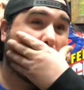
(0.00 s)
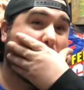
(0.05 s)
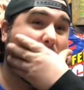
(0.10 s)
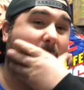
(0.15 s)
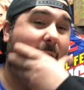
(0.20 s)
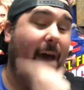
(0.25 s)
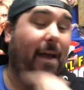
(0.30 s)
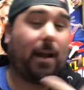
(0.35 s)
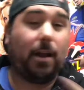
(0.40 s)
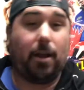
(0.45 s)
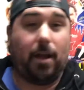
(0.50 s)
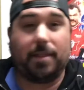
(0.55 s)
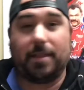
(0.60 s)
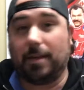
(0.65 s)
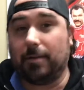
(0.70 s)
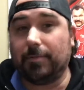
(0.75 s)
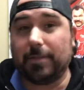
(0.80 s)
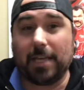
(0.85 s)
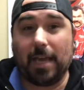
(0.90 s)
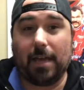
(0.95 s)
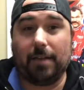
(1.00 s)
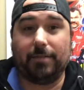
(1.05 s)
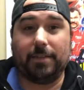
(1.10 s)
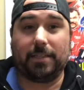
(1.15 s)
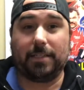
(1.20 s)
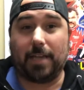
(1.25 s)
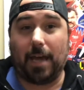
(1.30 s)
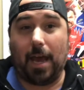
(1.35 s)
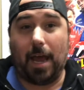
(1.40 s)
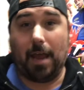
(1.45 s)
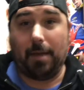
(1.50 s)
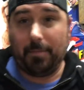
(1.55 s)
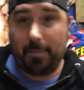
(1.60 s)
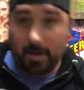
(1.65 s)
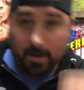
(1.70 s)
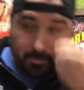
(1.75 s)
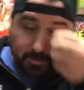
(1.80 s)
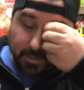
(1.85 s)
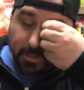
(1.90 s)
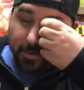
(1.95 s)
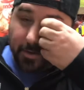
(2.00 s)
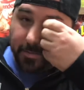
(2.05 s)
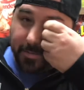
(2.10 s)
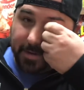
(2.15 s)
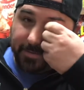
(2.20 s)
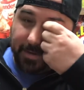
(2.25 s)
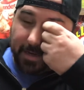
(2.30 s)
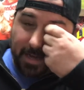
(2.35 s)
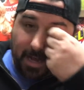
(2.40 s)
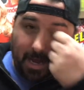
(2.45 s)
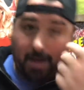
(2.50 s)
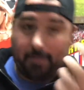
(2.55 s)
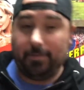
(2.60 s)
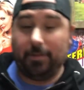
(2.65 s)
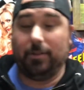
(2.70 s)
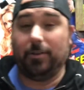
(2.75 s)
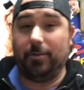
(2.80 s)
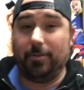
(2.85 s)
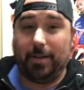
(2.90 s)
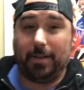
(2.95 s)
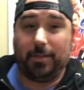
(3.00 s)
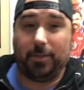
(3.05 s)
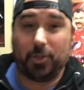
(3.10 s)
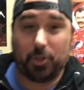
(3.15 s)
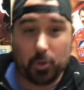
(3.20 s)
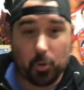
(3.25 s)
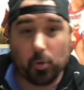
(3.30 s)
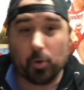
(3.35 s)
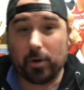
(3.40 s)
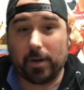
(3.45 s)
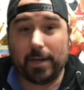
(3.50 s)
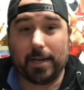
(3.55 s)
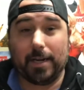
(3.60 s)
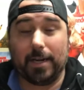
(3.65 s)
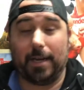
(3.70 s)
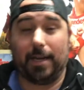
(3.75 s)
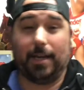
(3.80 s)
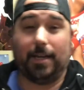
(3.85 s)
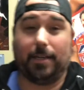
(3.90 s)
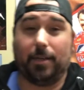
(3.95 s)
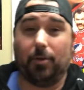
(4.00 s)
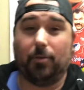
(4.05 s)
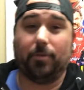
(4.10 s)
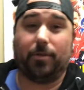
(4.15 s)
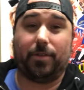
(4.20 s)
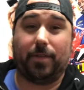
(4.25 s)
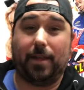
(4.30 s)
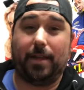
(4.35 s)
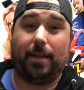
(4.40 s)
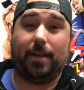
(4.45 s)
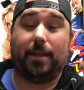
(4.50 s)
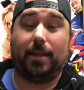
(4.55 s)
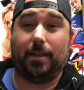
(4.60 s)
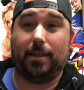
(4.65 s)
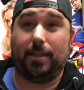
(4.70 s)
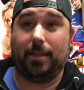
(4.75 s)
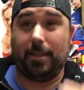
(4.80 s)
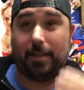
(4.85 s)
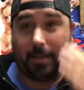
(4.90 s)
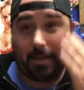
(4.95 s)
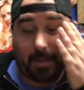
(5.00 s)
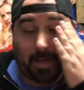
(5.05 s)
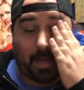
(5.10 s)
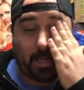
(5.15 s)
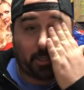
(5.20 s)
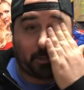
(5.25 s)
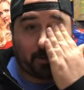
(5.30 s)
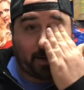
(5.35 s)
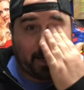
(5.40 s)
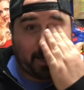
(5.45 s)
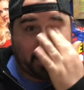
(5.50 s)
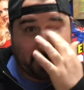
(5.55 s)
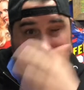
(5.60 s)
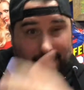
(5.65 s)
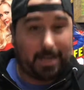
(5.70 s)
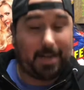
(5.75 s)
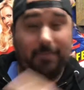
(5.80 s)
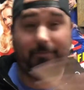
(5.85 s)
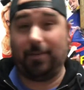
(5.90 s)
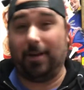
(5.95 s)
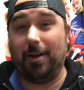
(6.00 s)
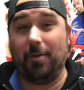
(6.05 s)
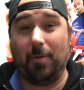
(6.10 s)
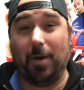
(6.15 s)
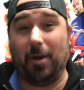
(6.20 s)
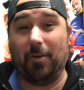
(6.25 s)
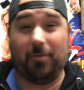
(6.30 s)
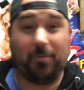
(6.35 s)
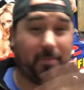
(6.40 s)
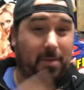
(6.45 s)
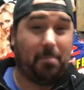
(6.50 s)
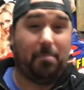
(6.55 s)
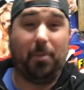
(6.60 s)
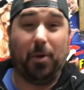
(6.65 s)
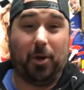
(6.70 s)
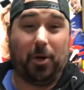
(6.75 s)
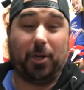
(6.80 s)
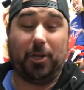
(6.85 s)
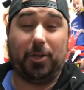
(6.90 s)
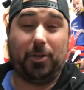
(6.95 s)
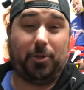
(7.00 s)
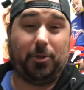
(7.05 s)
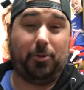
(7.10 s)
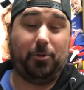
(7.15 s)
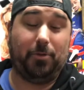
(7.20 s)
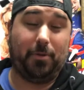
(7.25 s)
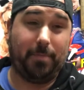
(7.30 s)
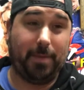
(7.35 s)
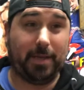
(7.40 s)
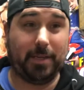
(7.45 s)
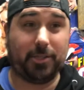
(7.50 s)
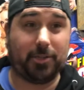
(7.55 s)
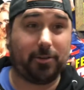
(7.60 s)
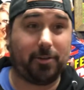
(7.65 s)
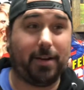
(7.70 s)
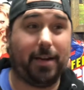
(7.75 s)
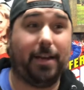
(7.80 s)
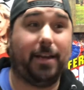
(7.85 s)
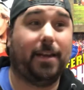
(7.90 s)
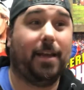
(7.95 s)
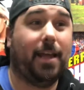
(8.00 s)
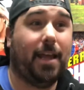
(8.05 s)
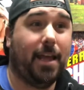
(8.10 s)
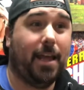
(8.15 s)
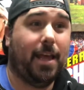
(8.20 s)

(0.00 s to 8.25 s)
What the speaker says: I don't know, I think it was ahead of its time, and it was a little bit of a convoluted story, and I don't think it got translated very well from the book to the big screen.